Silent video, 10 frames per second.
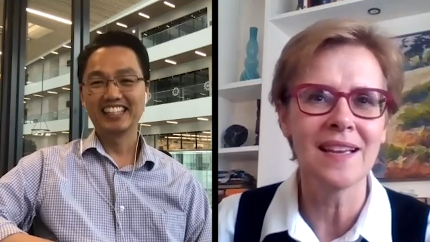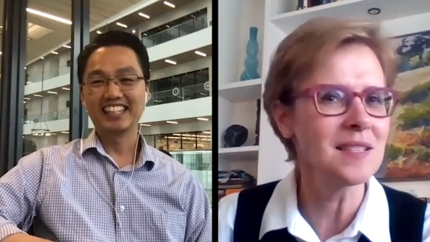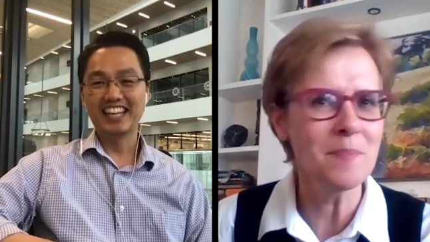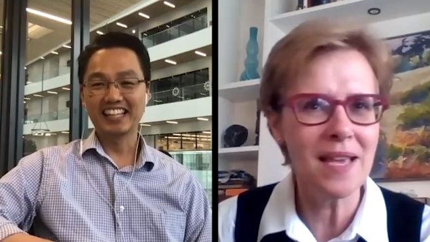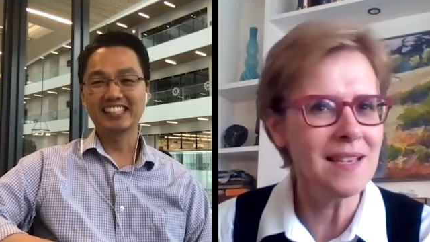
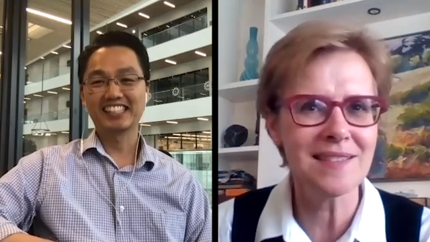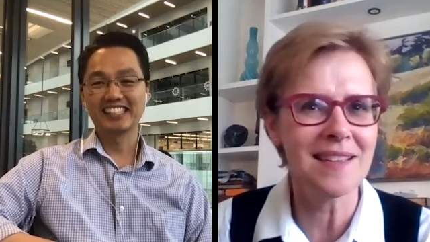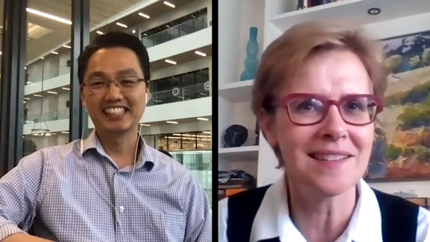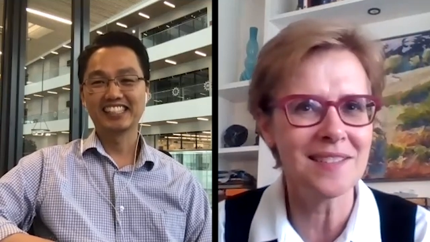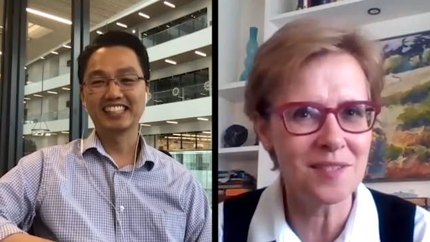Speaker 1: It's
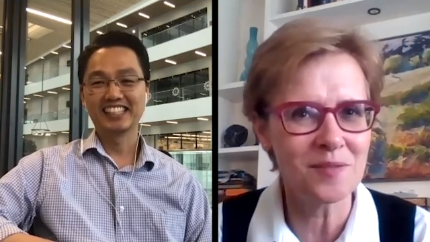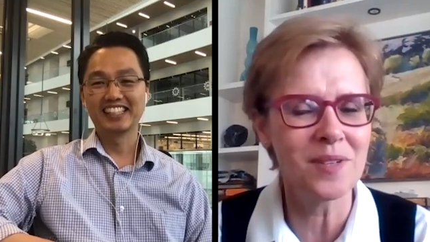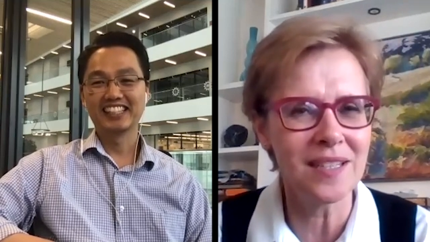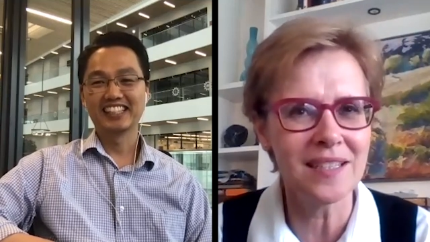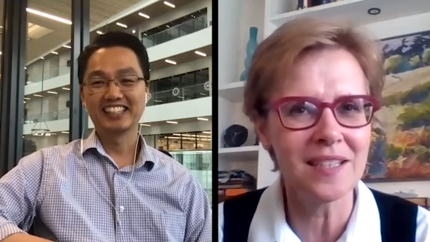amazing. That's
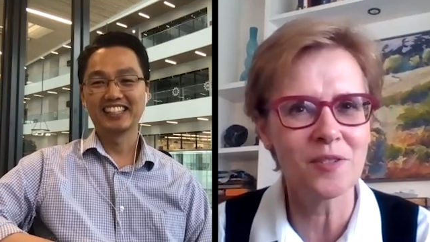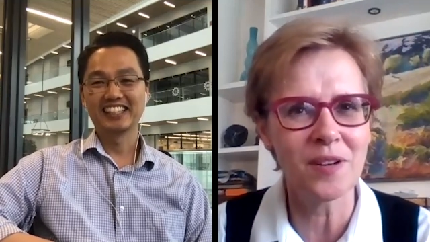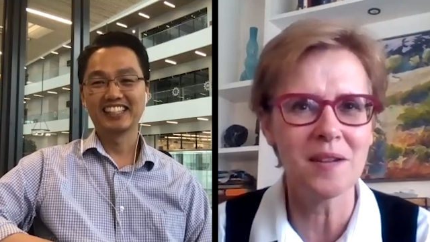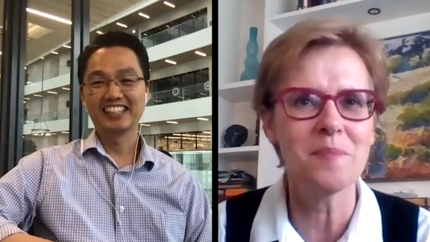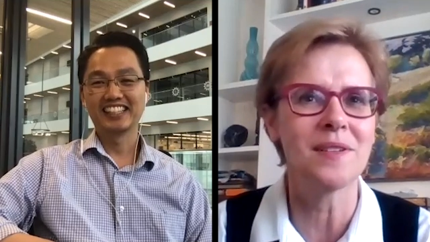really
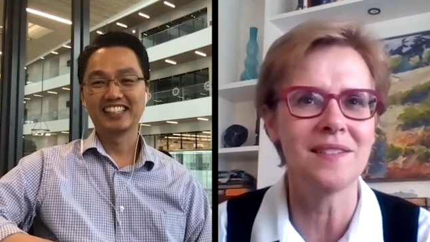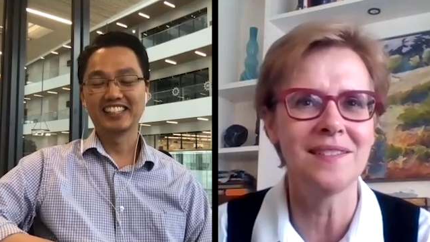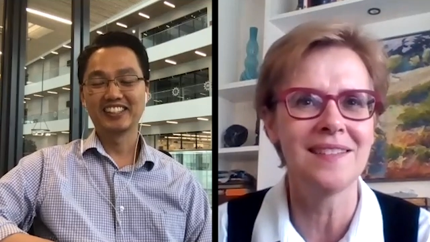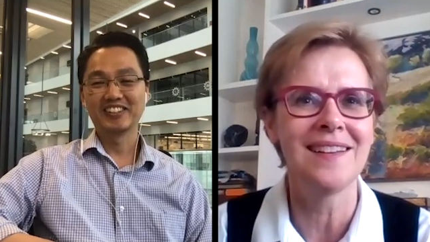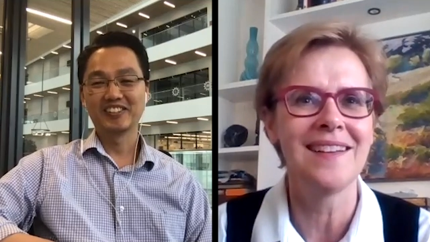
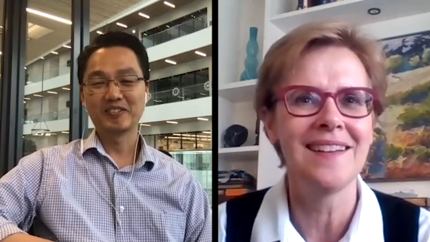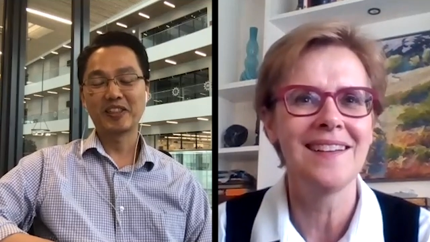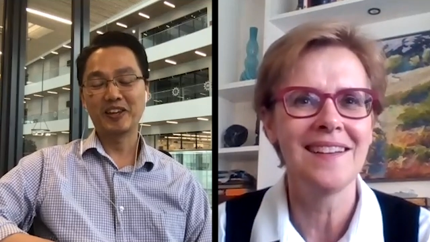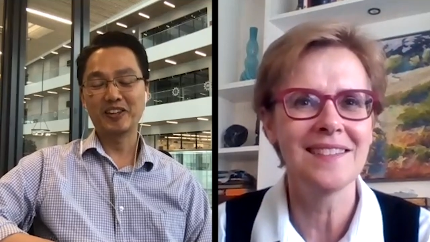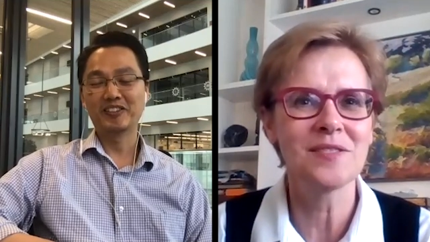incredible.
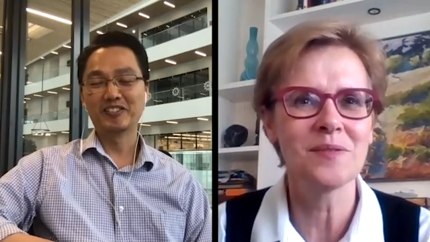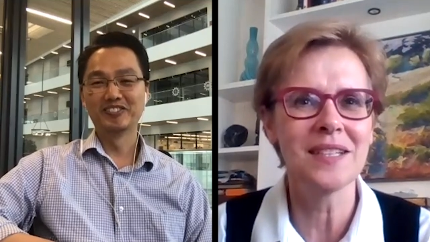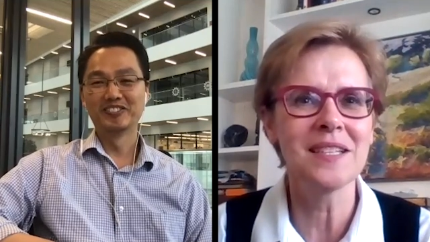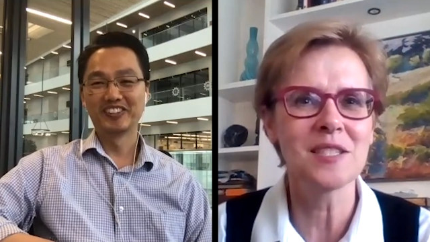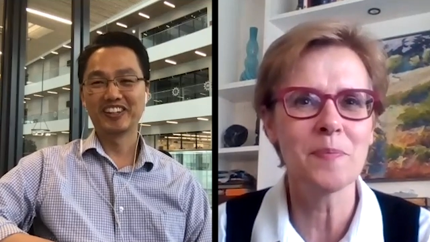That's really